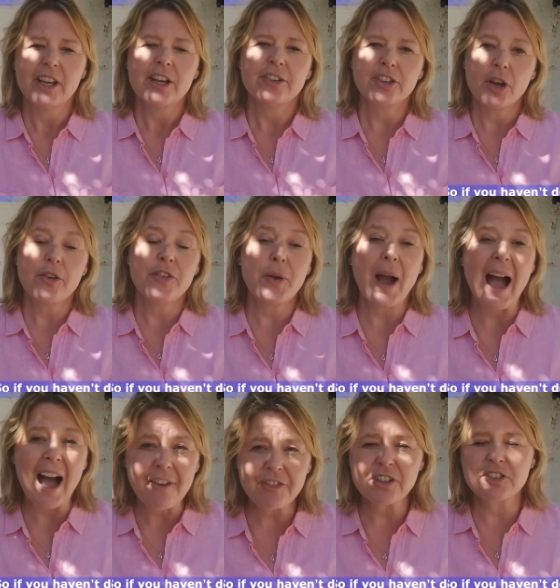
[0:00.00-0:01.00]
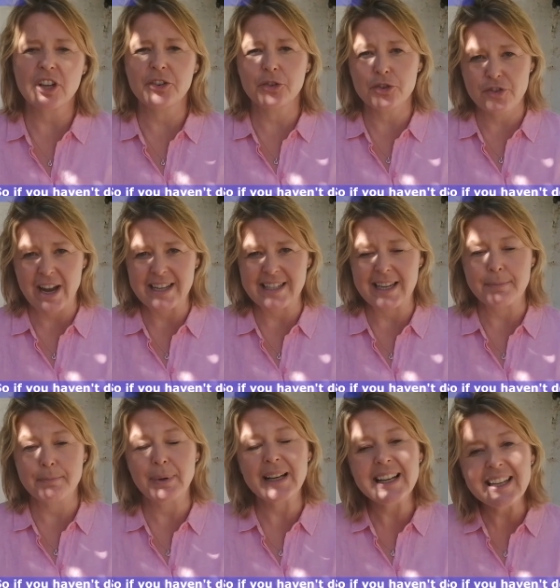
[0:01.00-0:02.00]
So if you haven't done already,
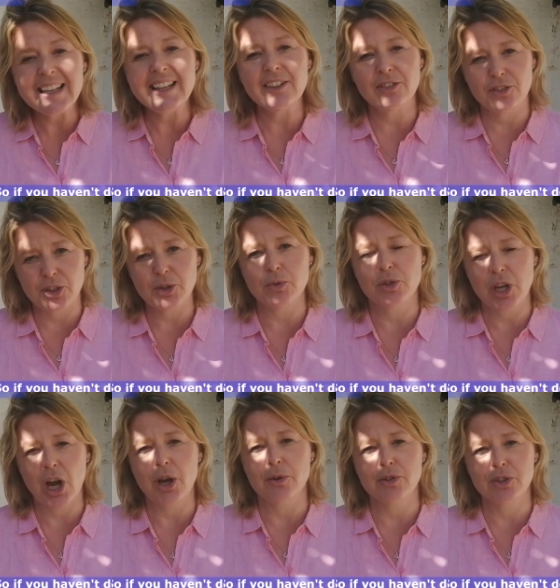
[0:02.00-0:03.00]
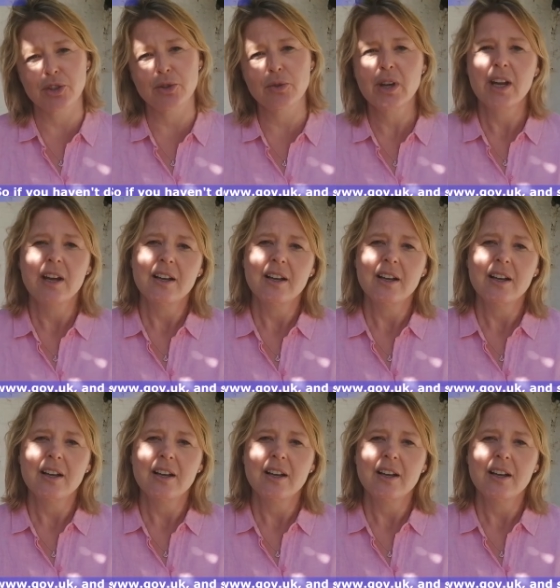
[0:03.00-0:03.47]
please do go to